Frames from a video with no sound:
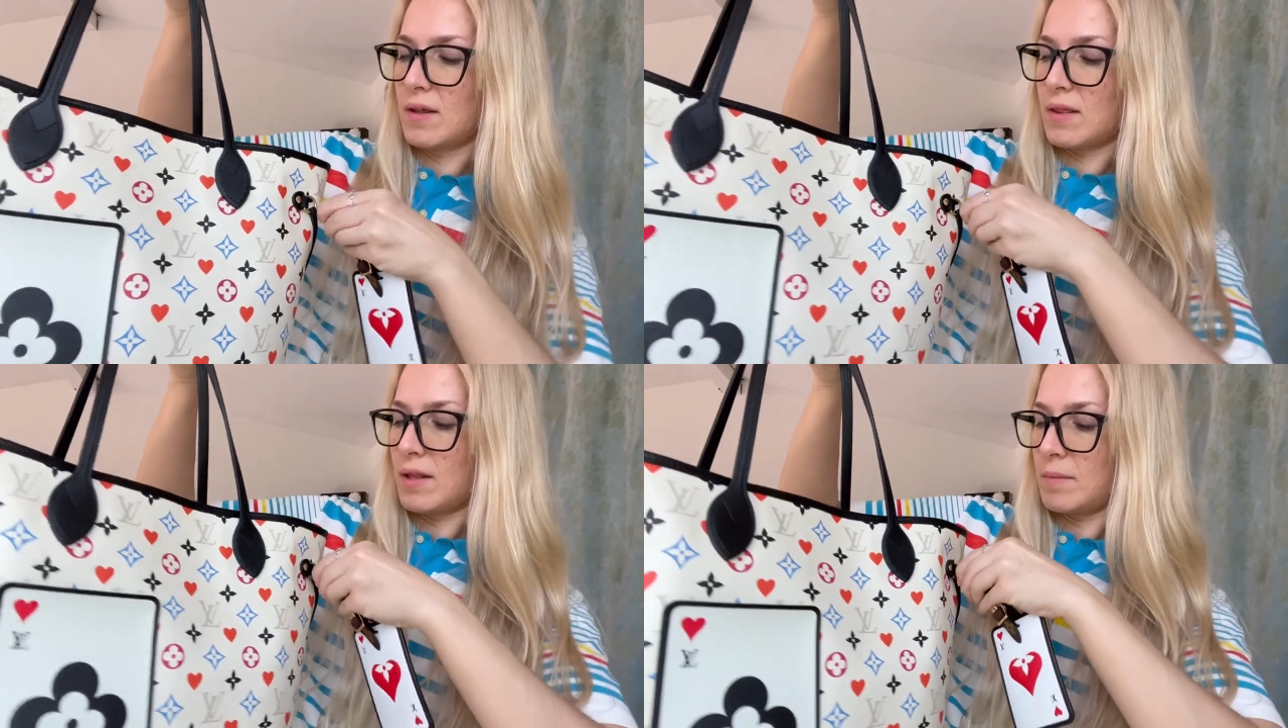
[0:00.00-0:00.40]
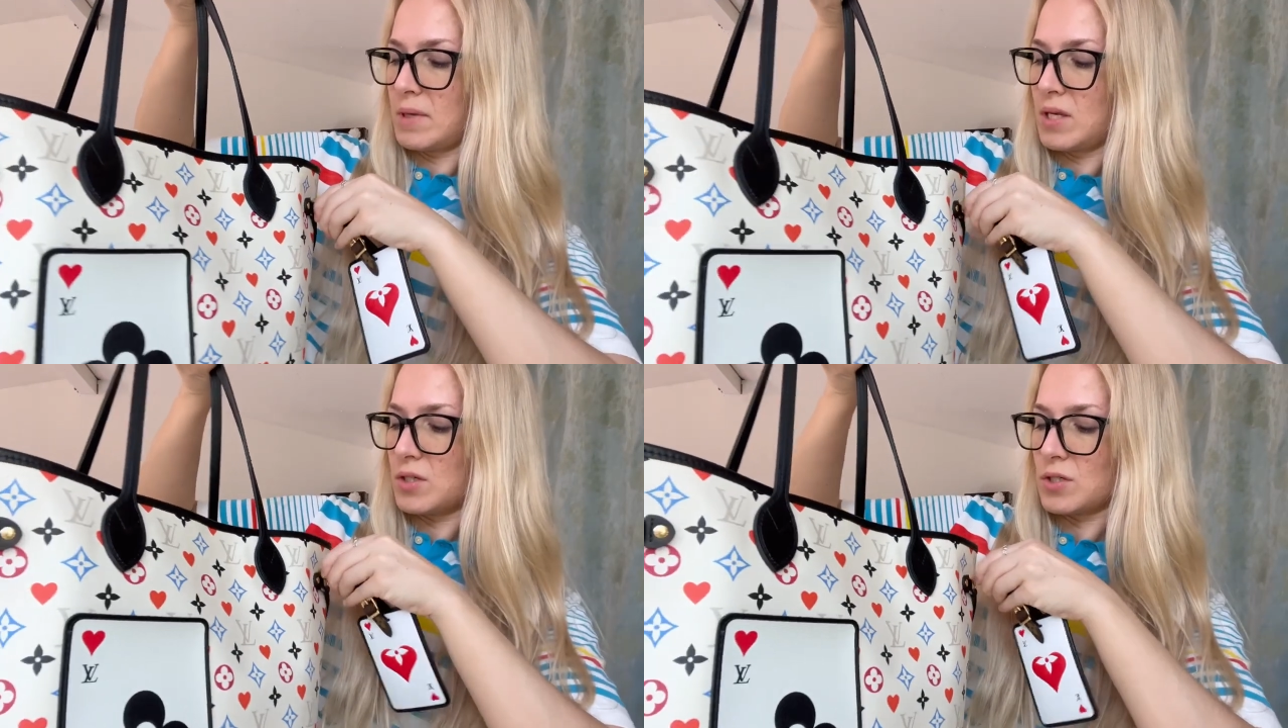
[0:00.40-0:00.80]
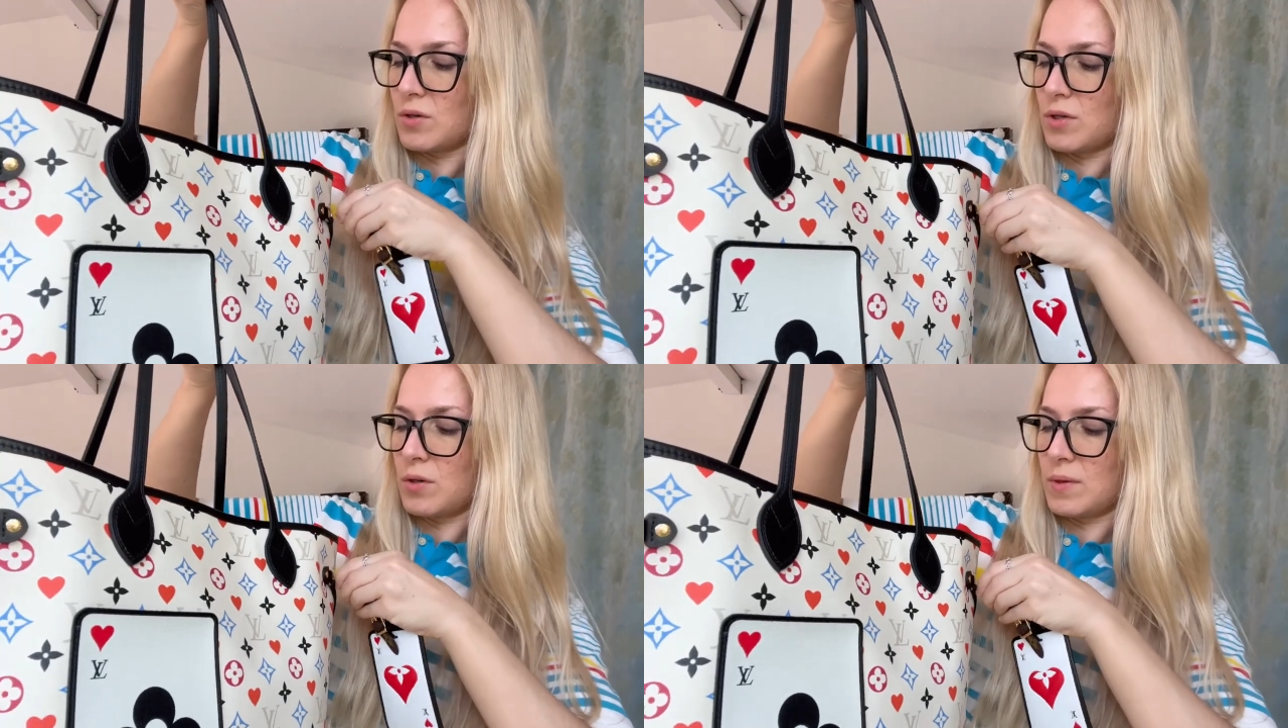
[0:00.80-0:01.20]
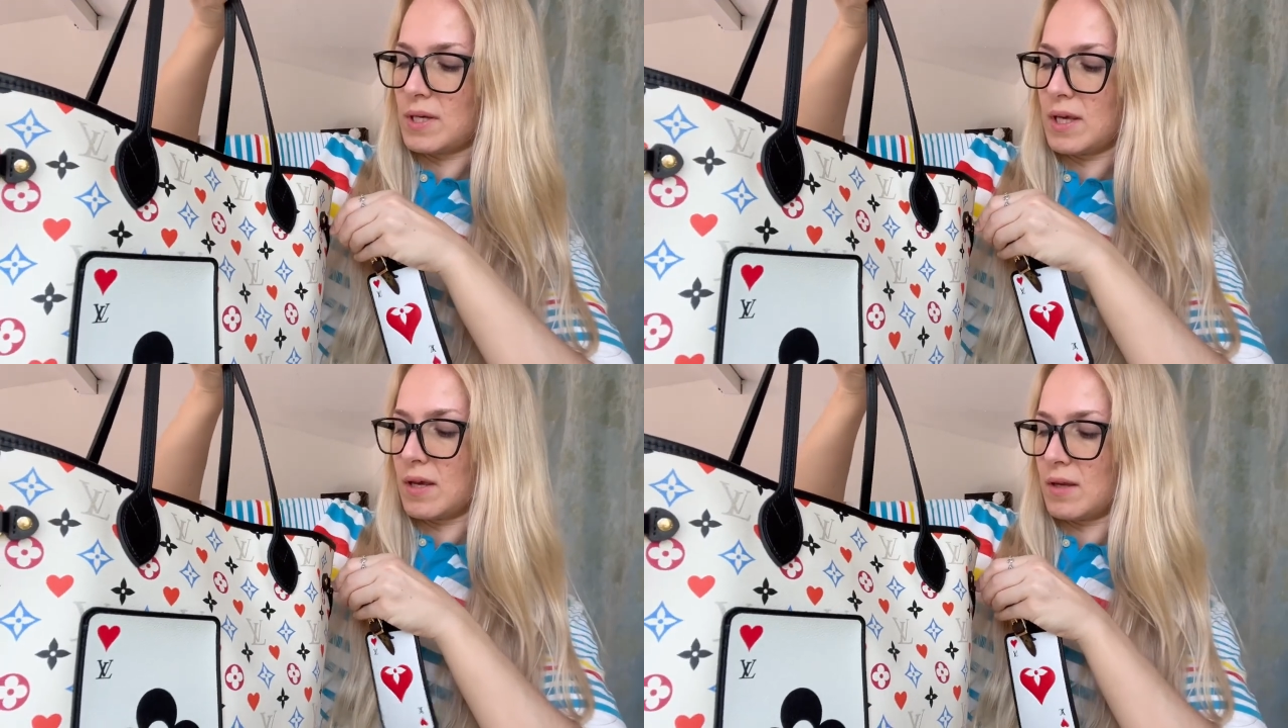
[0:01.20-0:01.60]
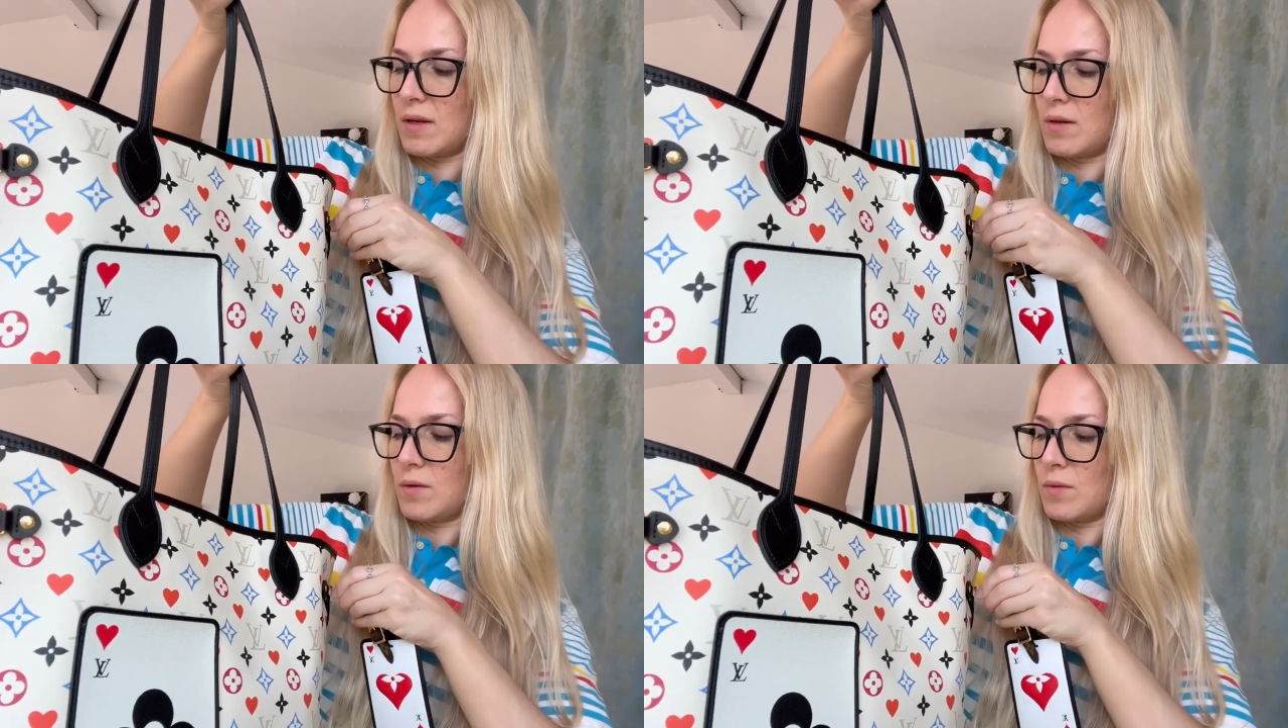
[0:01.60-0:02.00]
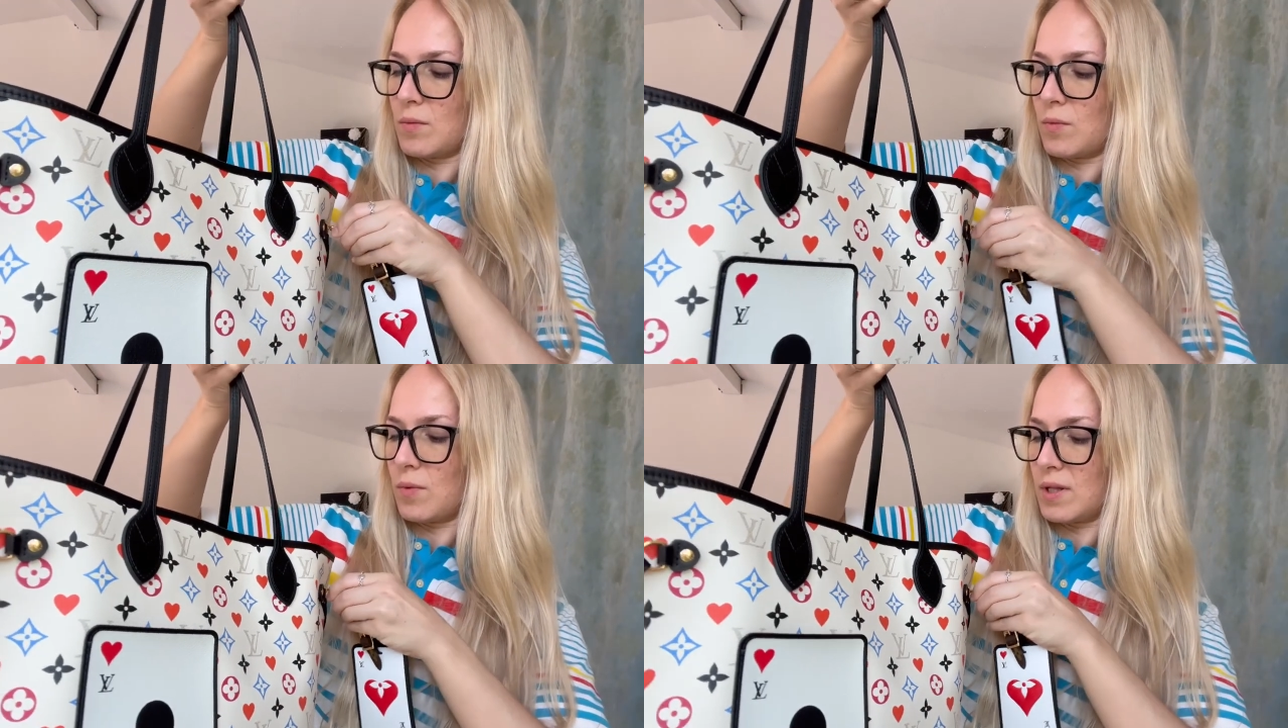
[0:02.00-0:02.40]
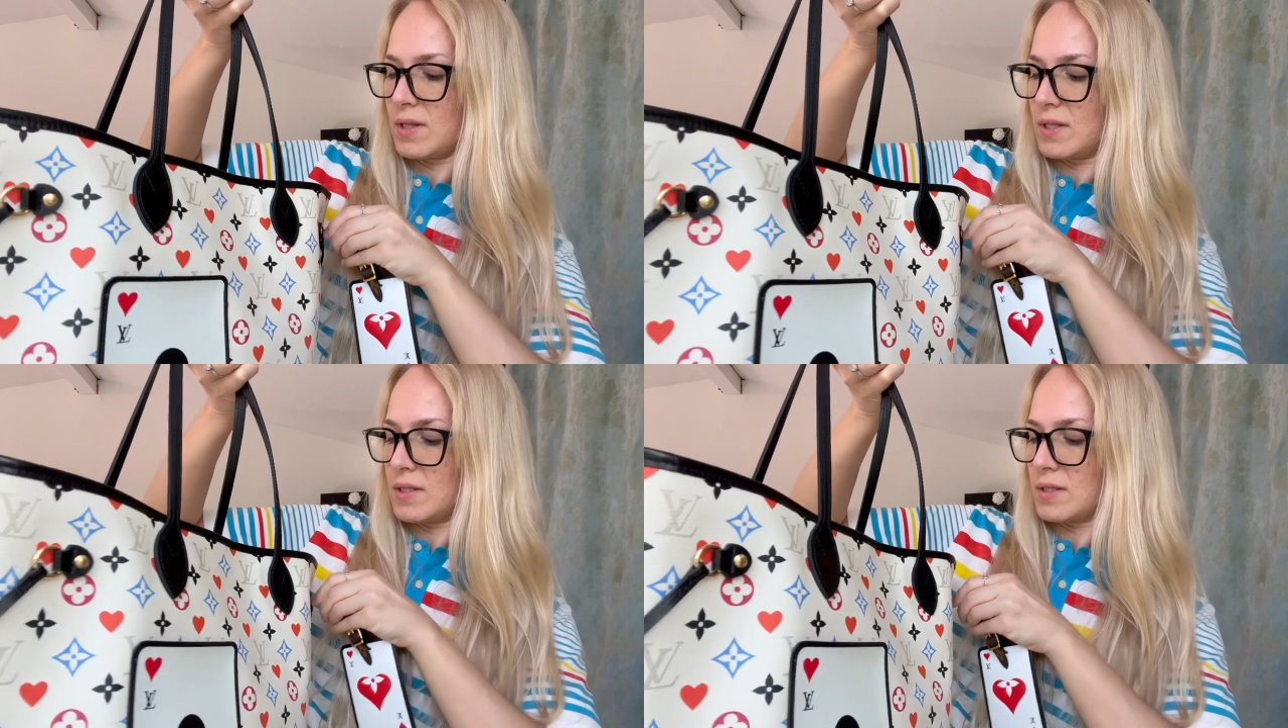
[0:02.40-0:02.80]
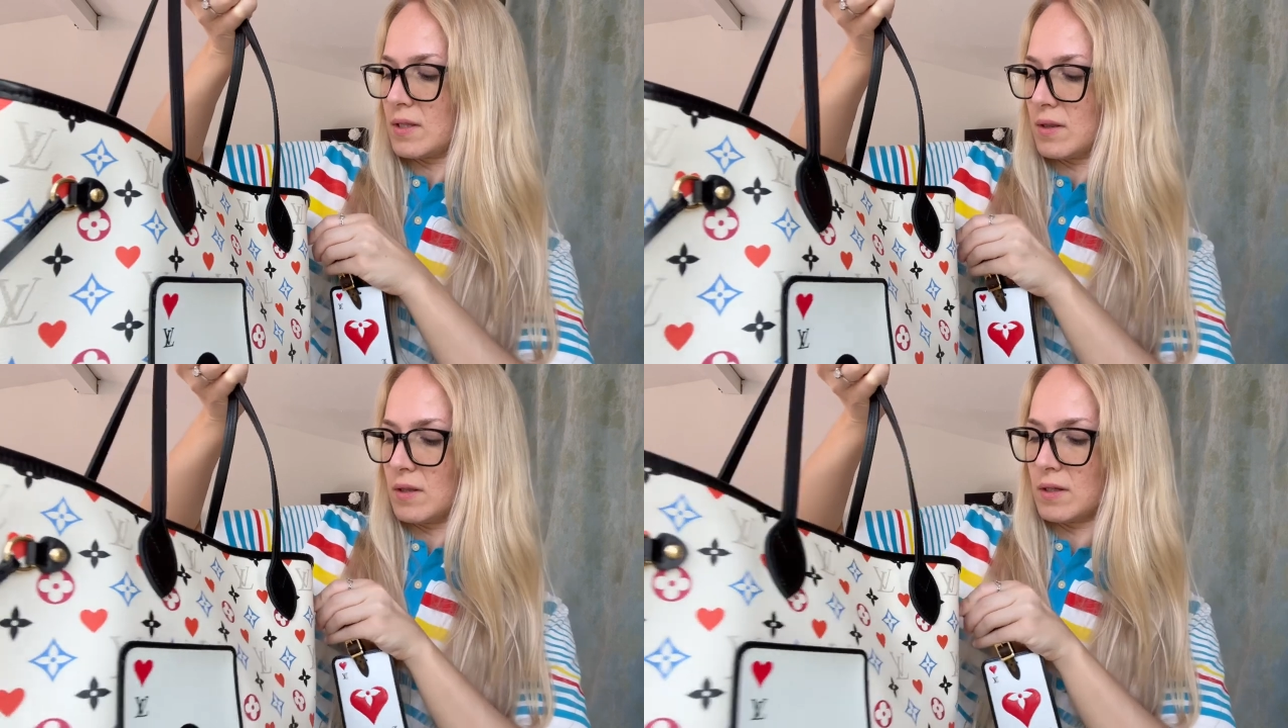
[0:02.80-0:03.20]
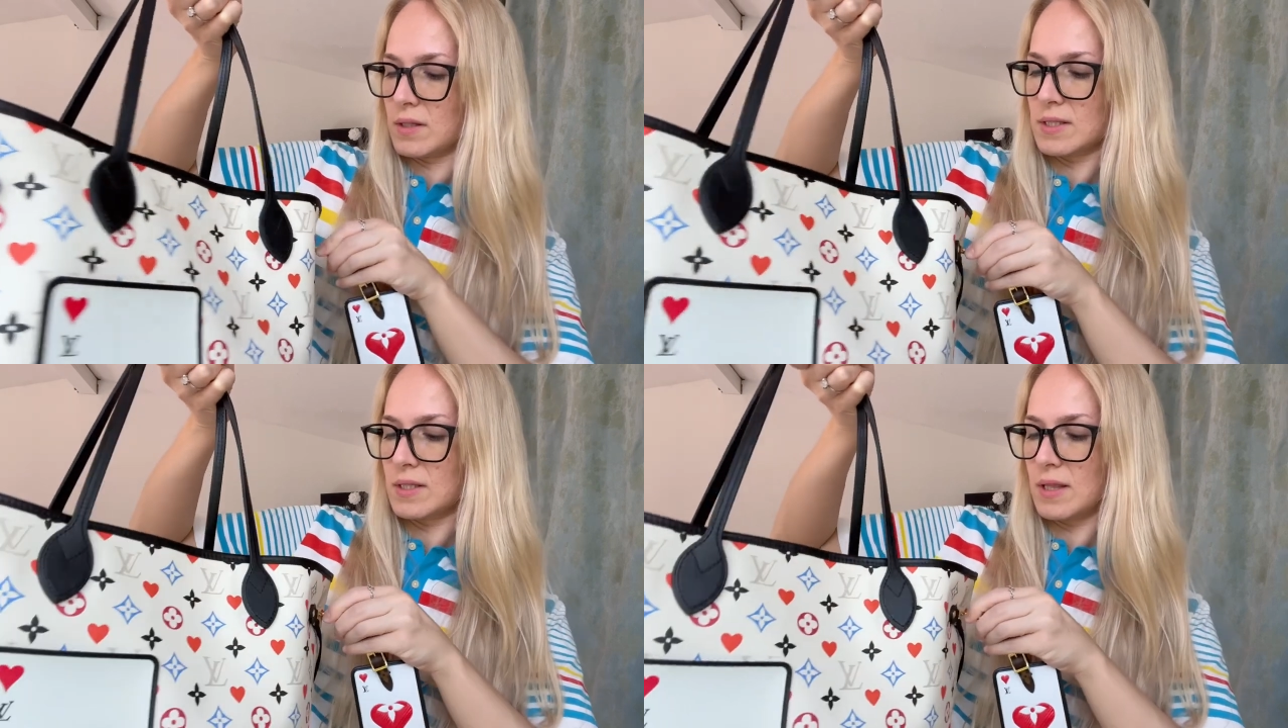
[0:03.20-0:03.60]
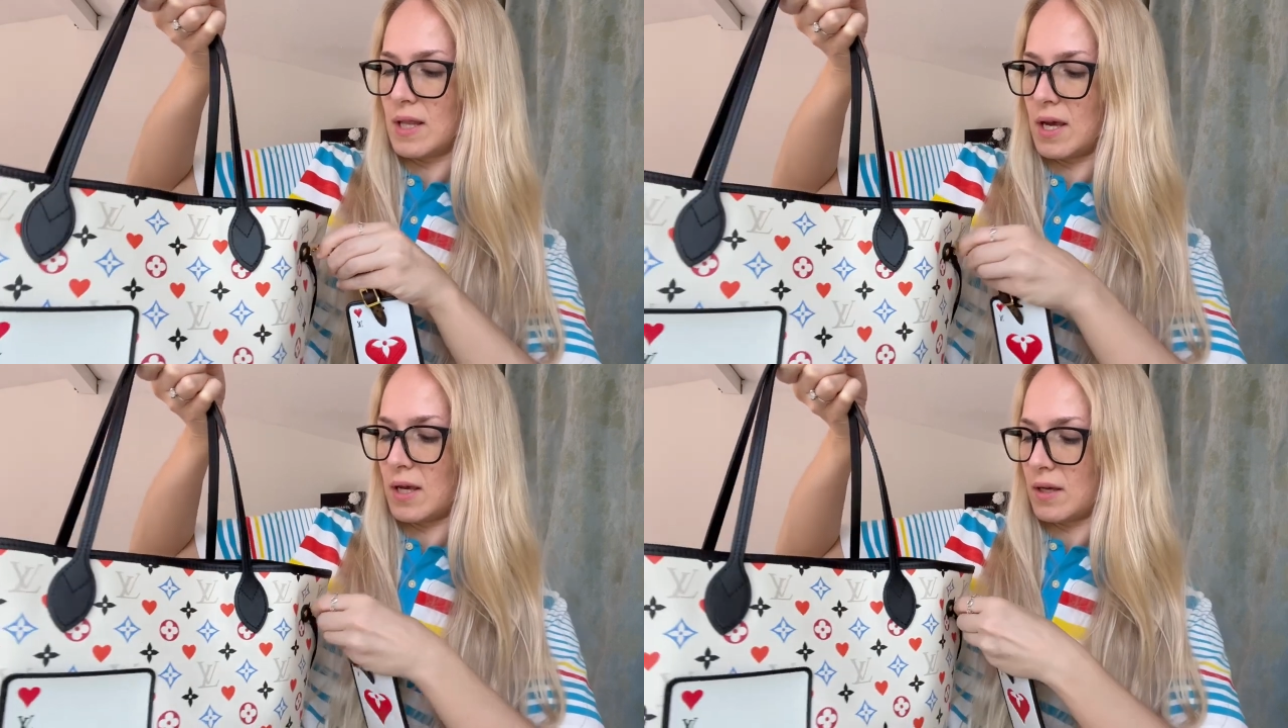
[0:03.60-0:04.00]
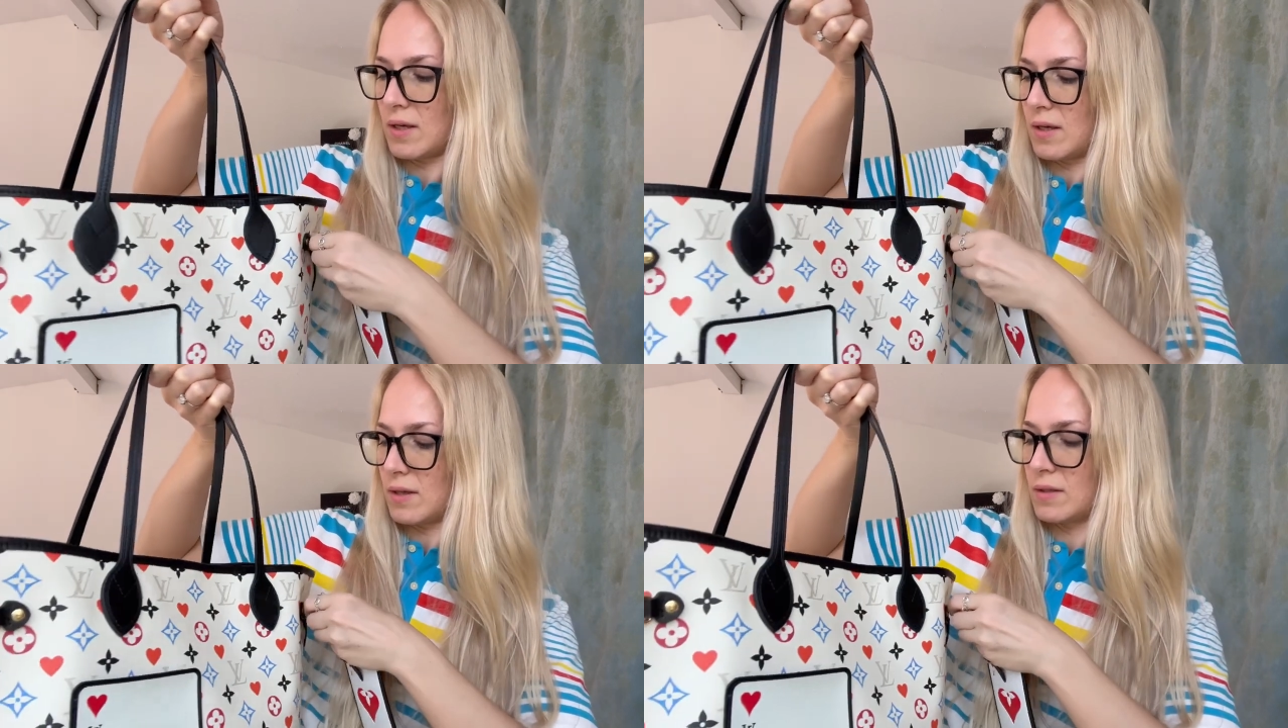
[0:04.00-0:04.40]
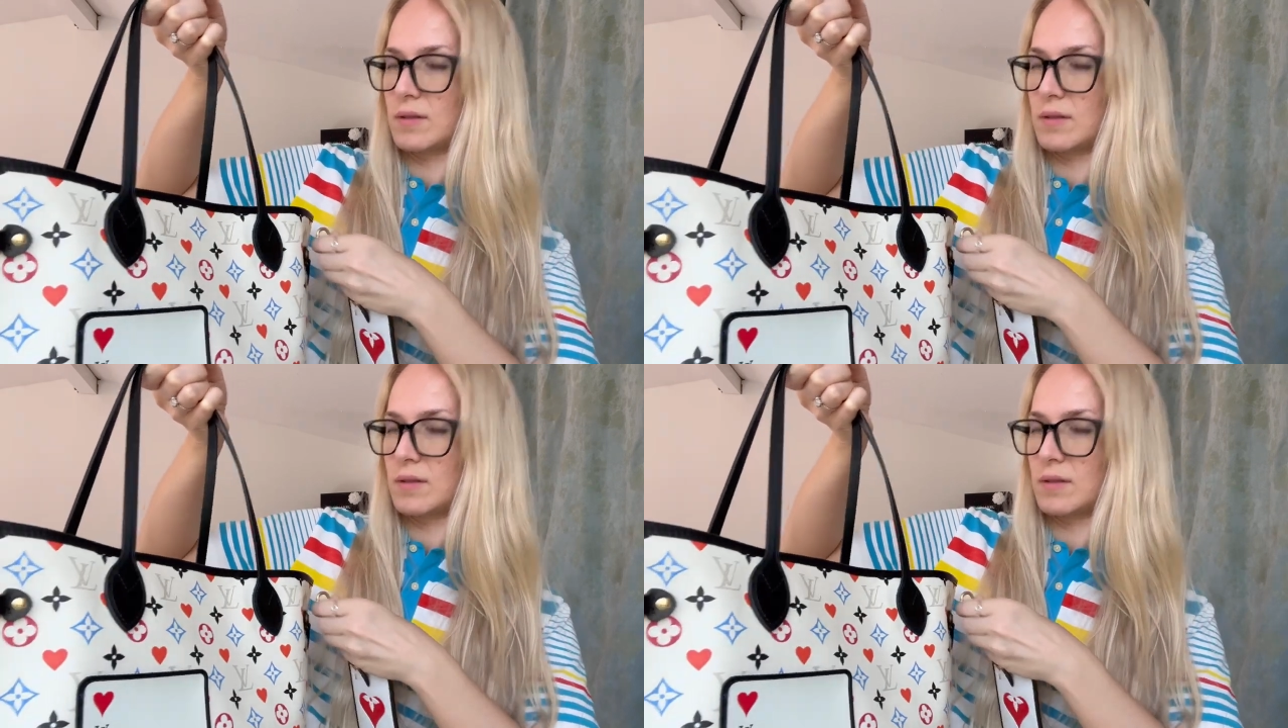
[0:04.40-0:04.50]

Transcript: let me show you again what this looks like.